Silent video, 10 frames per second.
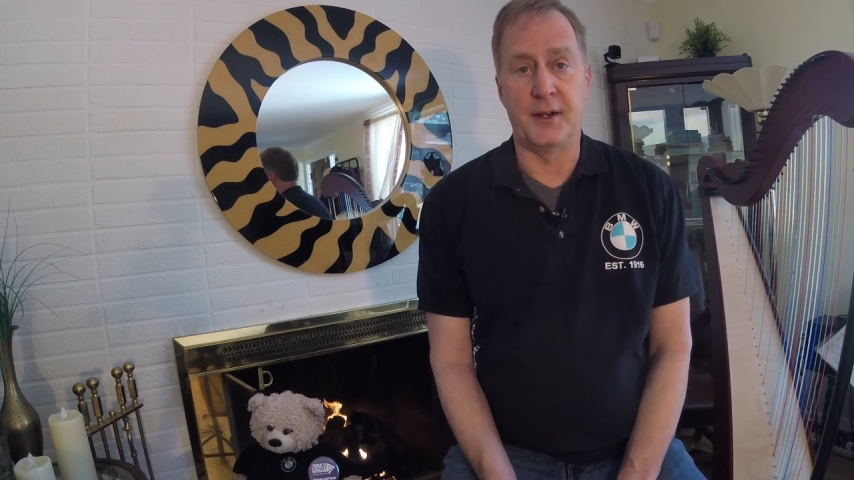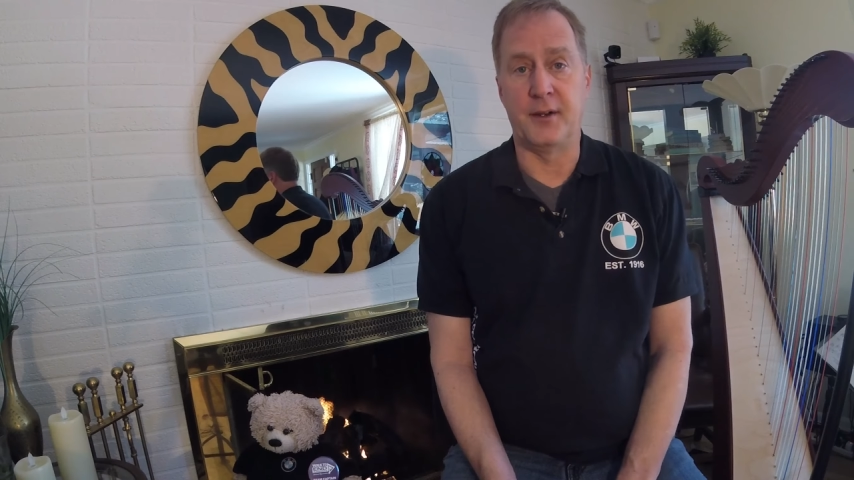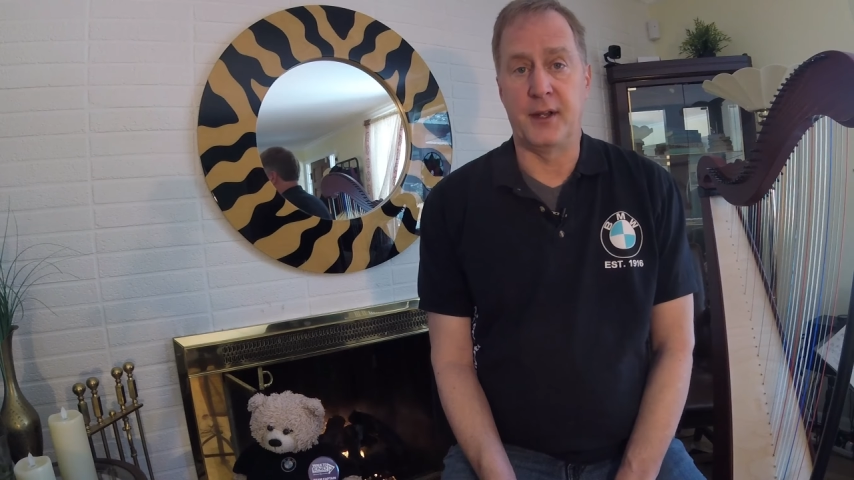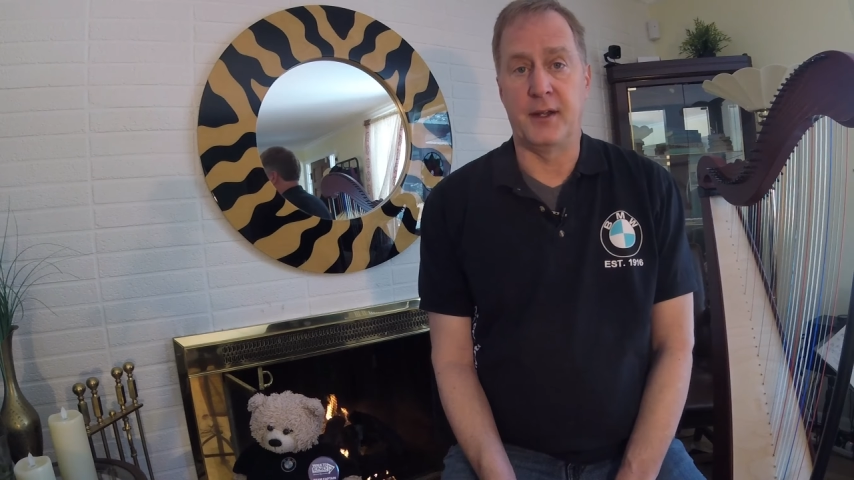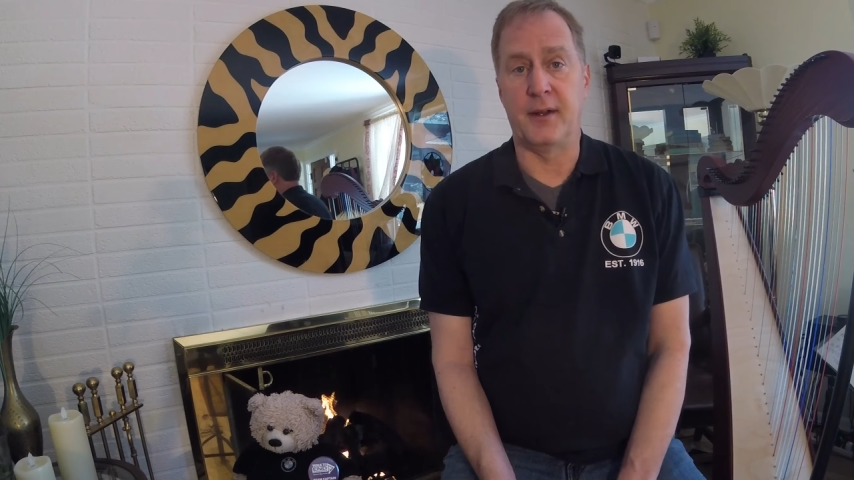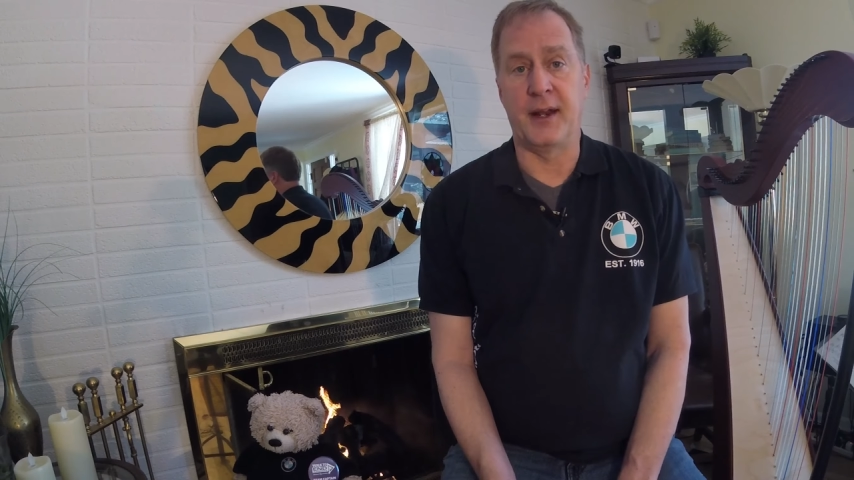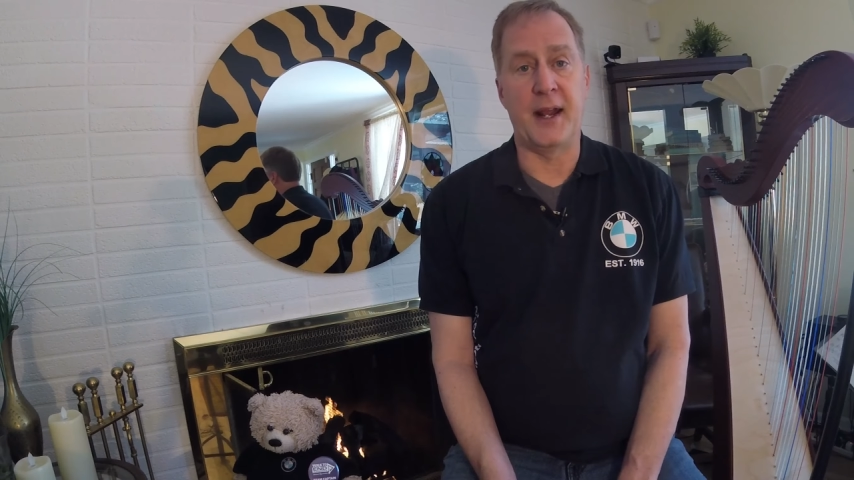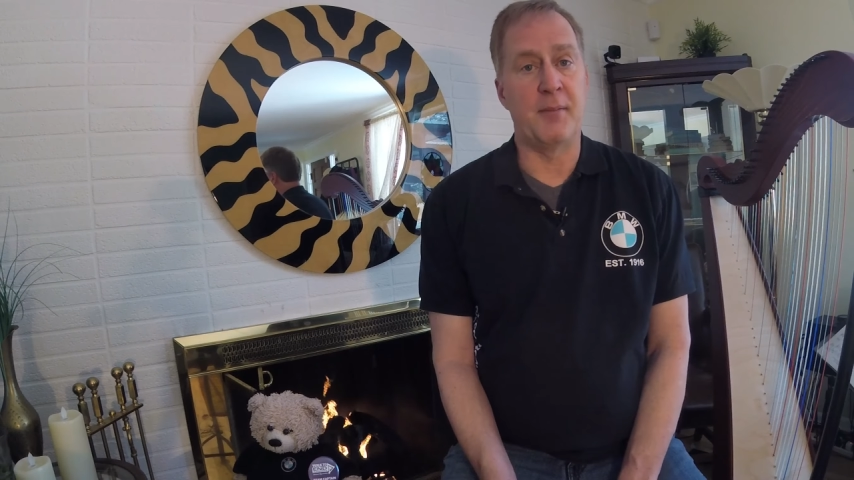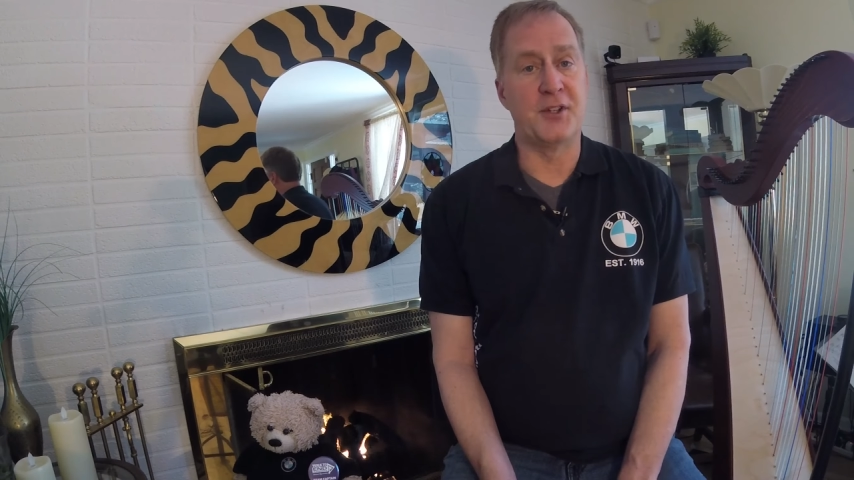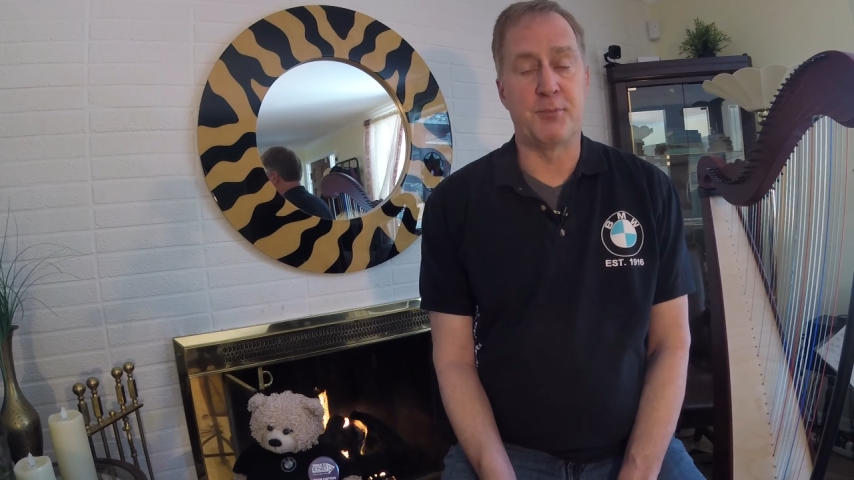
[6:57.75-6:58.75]

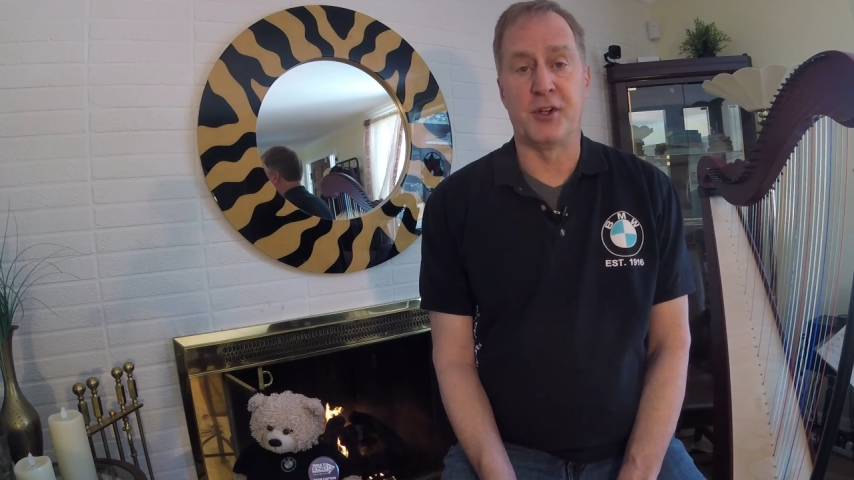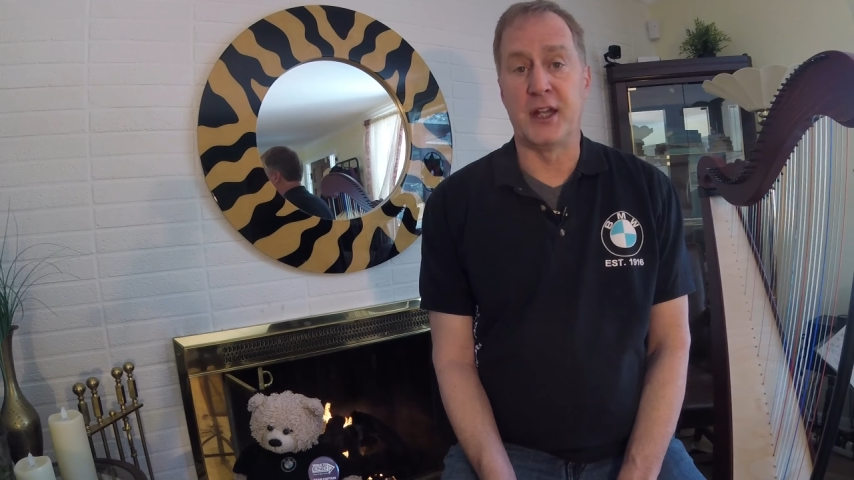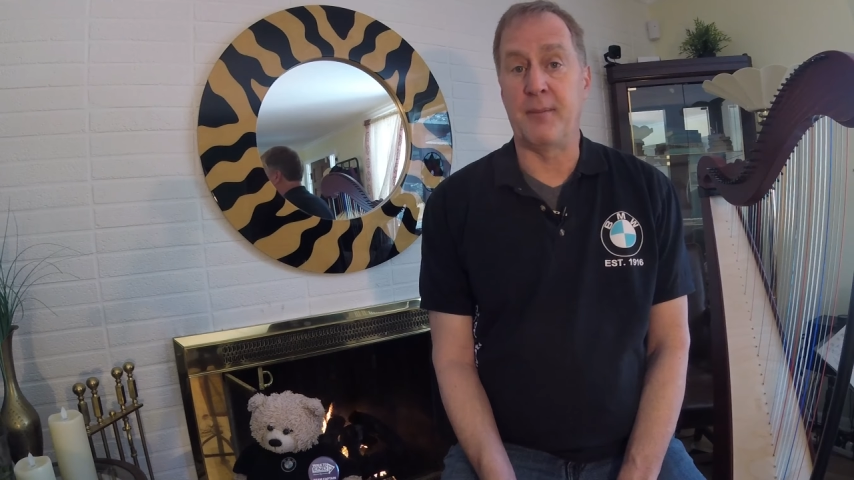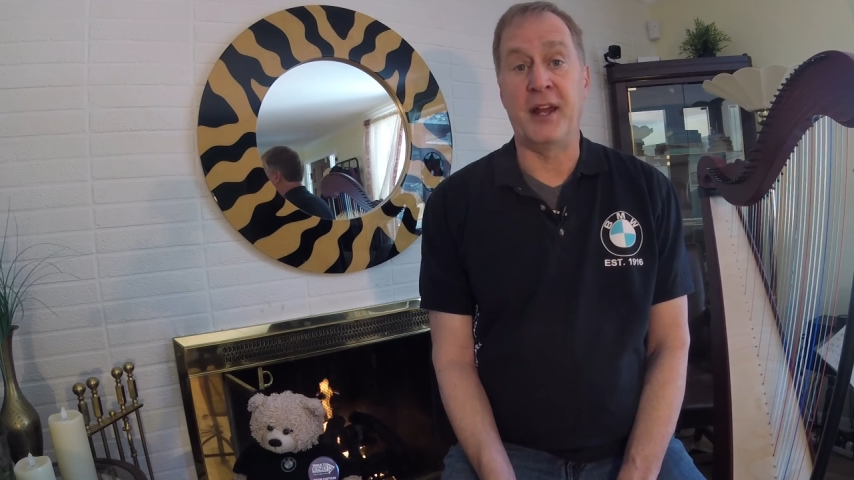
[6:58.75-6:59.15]
Edmunds pulled up,